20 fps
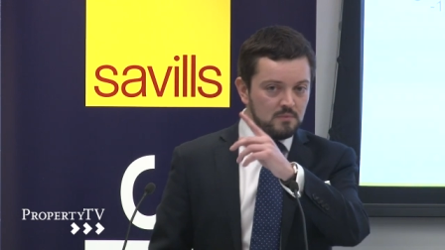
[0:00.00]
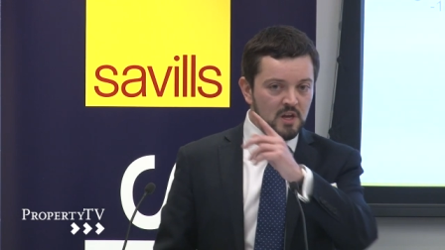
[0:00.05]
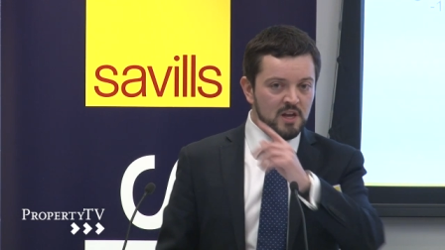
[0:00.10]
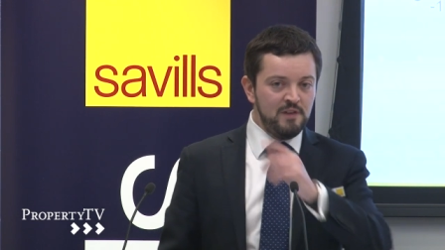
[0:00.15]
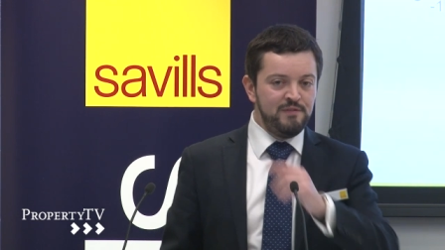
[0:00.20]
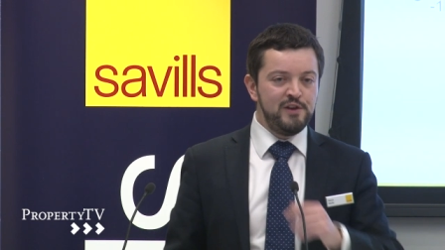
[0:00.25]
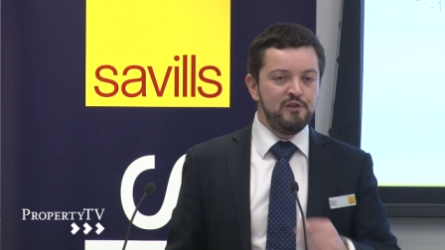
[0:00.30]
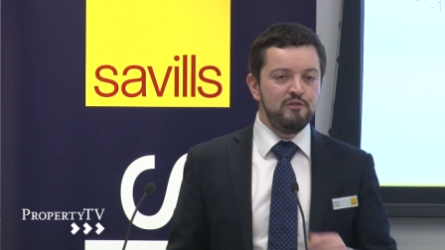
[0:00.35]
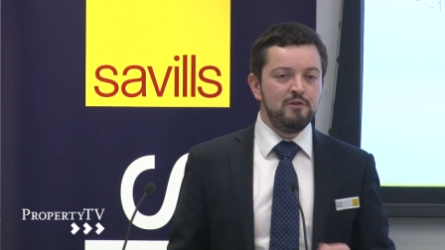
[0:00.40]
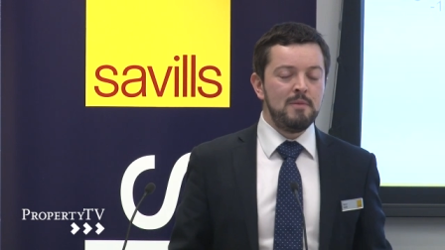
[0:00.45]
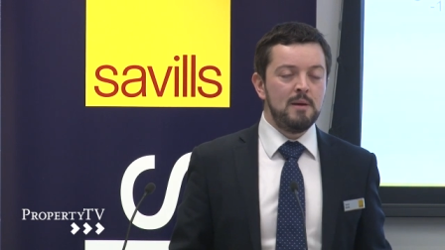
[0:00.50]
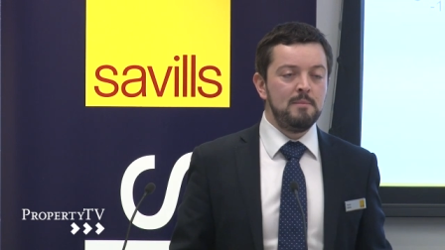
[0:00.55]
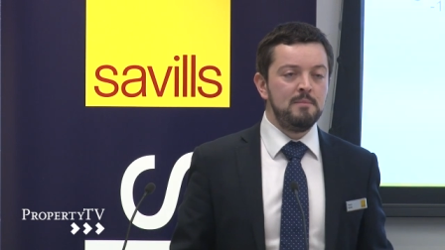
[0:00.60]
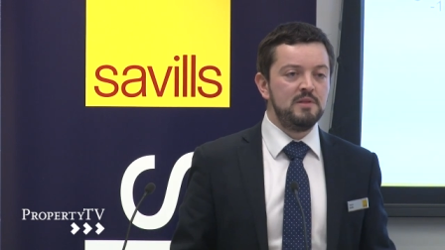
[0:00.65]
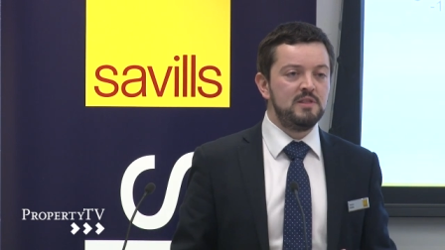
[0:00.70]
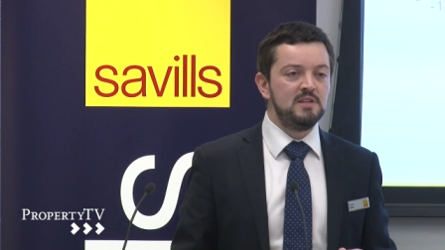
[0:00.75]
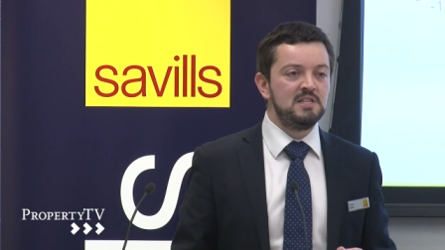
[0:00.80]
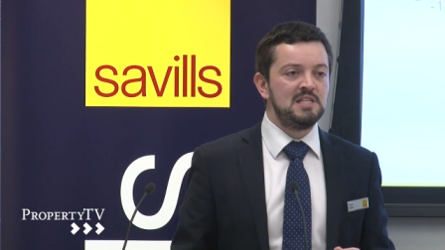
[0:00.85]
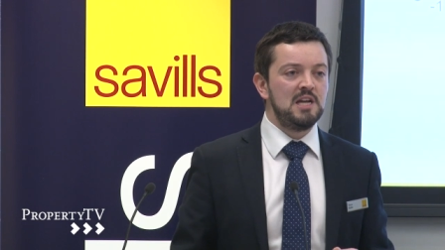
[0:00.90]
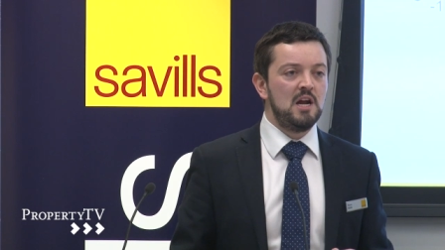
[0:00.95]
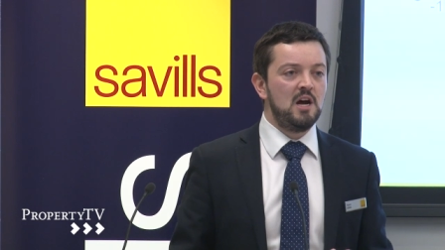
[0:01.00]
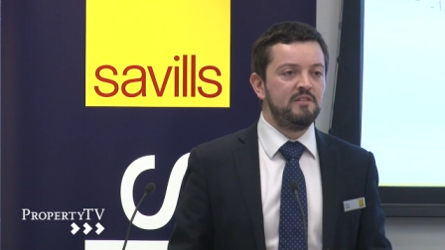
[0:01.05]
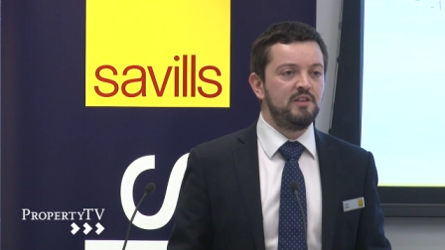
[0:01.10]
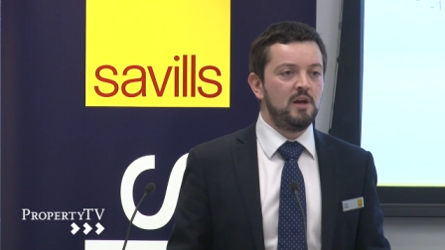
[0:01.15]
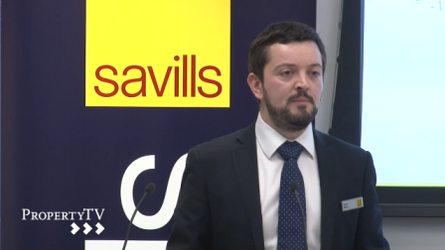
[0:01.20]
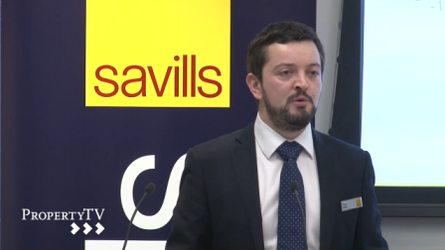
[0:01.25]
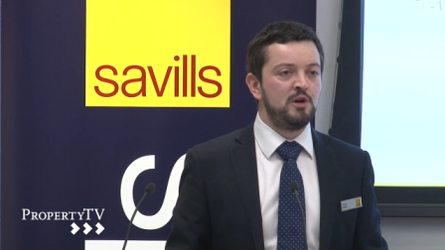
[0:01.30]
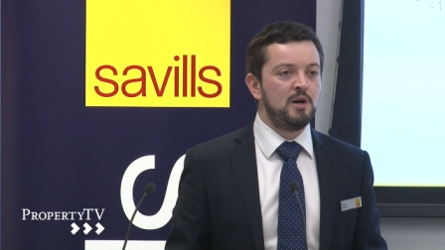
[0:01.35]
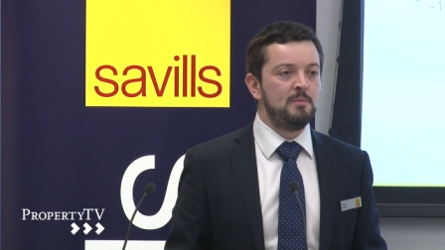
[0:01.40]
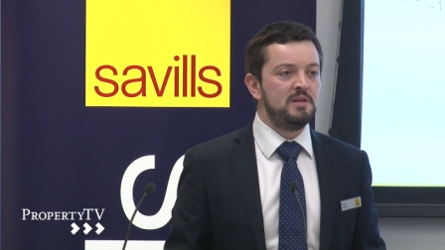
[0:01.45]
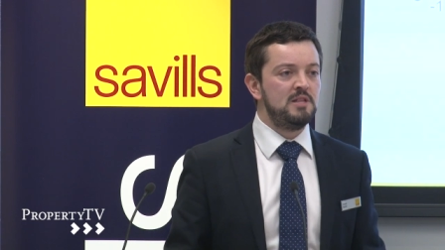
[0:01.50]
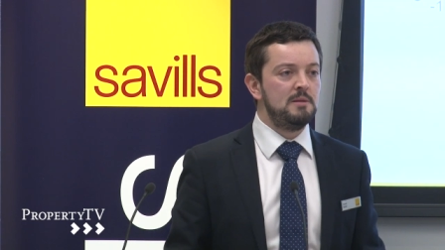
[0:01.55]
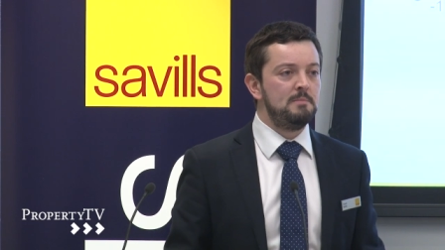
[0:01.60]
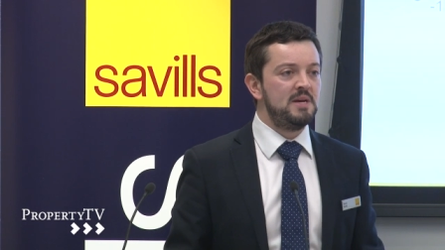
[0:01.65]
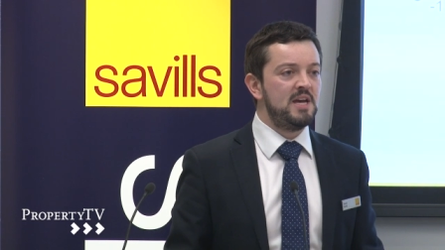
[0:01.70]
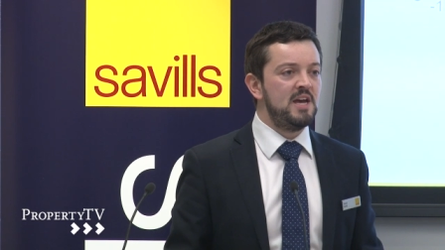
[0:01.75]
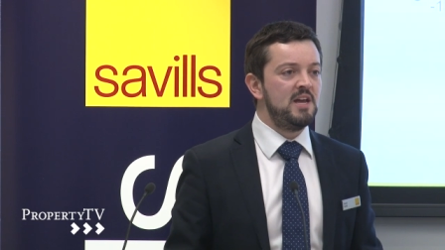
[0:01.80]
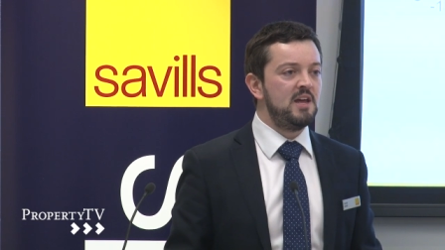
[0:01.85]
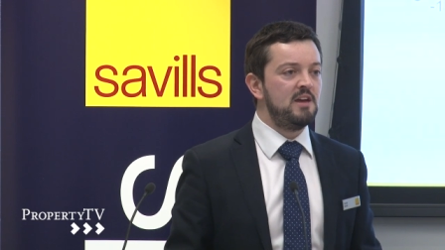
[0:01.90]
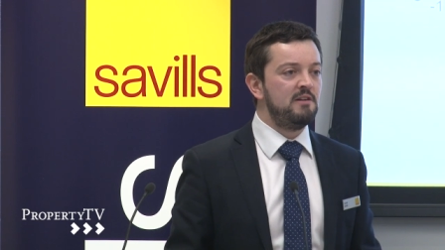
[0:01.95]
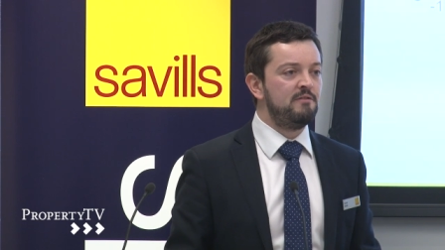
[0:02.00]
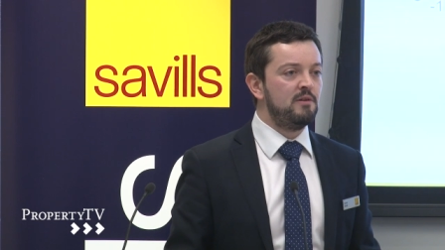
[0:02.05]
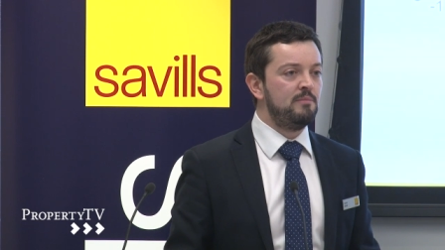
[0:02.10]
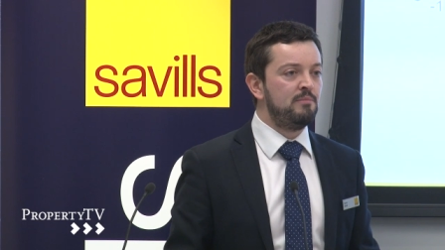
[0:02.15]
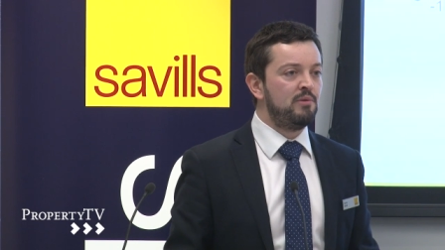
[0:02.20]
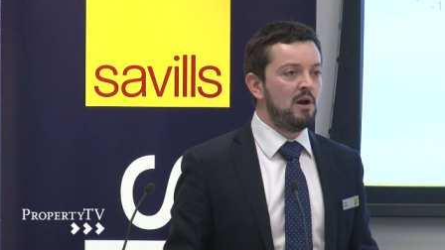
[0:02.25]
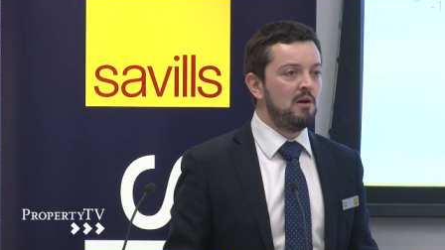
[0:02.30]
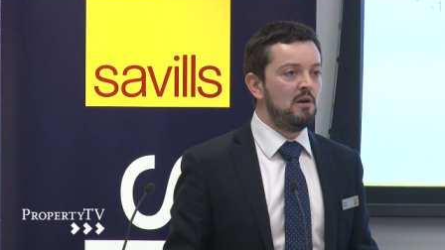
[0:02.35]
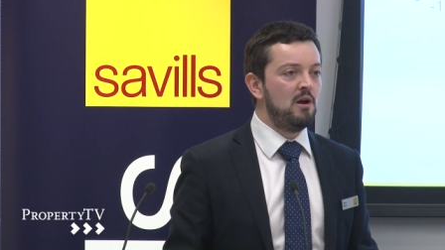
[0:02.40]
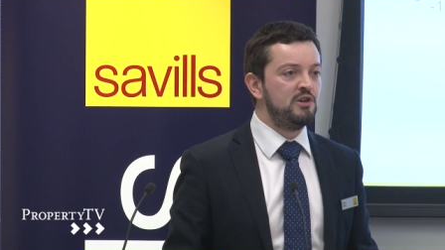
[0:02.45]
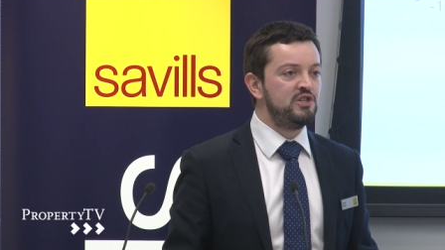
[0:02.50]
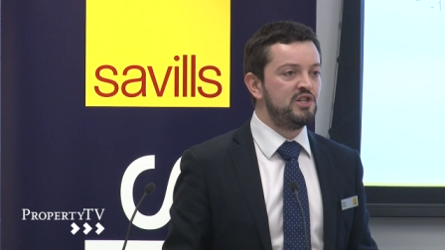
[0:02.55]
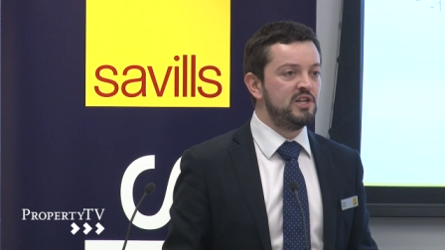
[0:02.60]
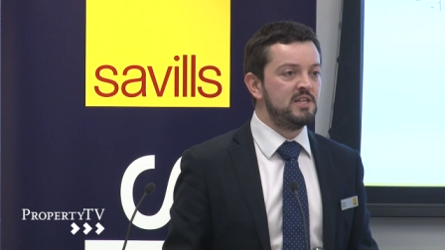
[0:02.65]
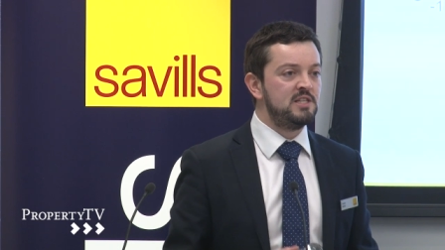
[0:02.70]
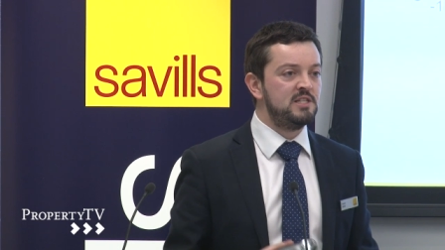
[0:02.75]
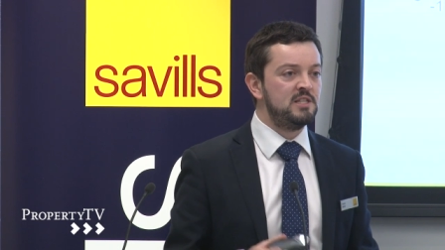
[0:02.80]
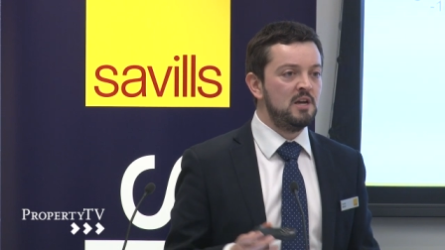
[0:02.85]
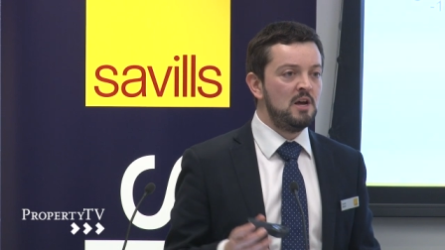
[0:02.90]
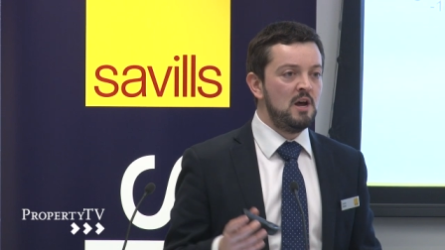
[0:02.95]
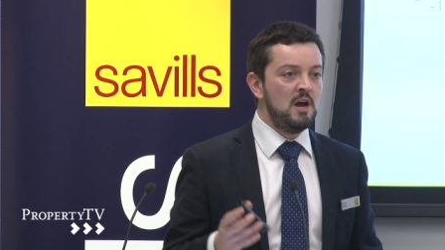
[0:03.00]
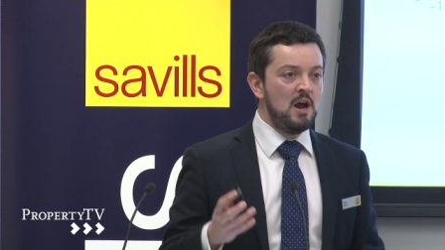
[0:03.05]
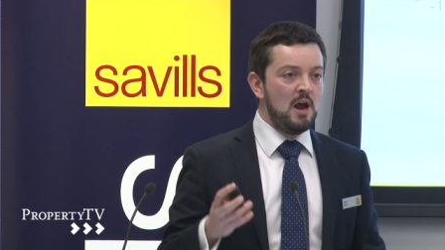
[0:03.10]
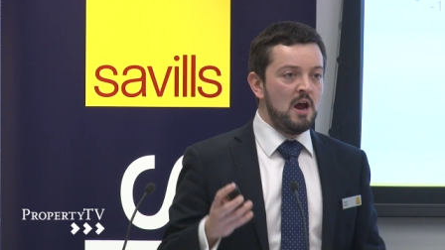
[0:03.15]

if you remember the slide I put up at the beginning from Prologis,